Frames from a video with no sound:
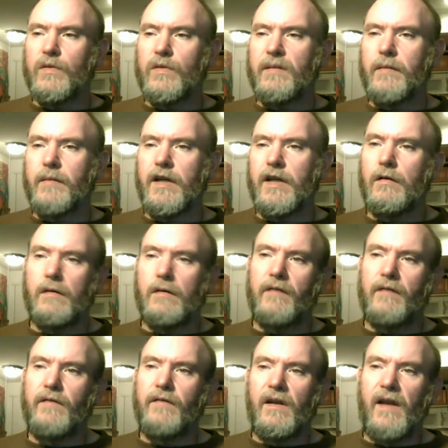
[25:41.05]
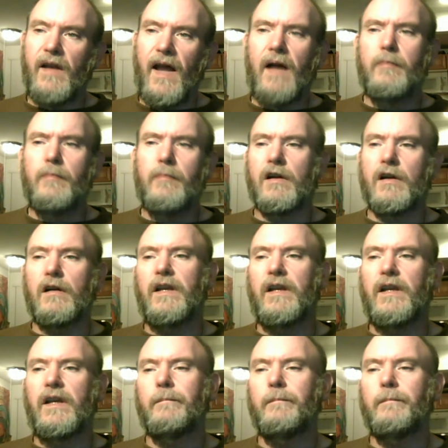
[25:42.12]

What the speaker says: with somebody who lived in Albuquerque.